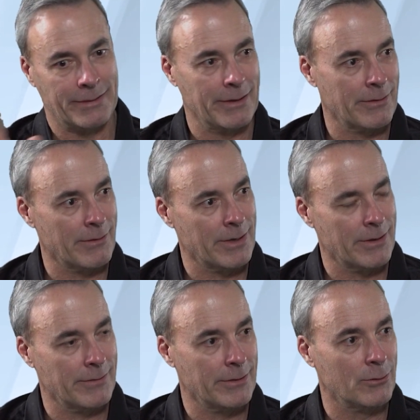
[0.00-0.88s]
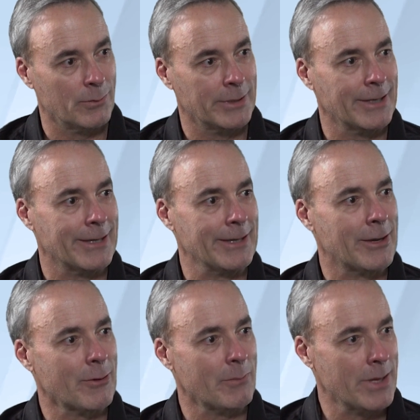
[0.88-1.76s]
the other end of it, you'll be taking
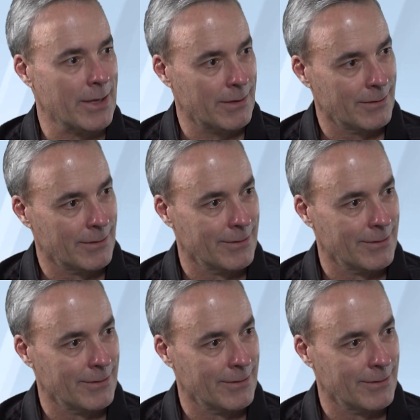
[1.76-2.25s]
care of me.